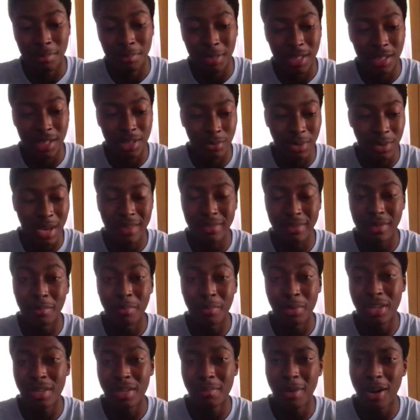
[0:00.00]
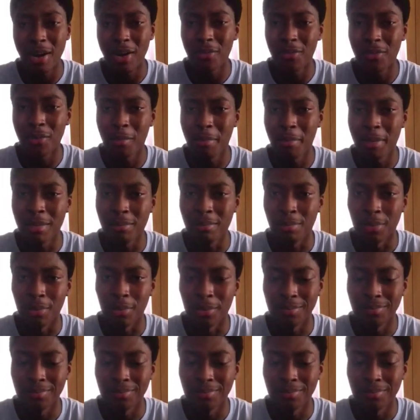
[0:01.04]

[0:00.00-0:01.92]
because we have some pretty powerful people.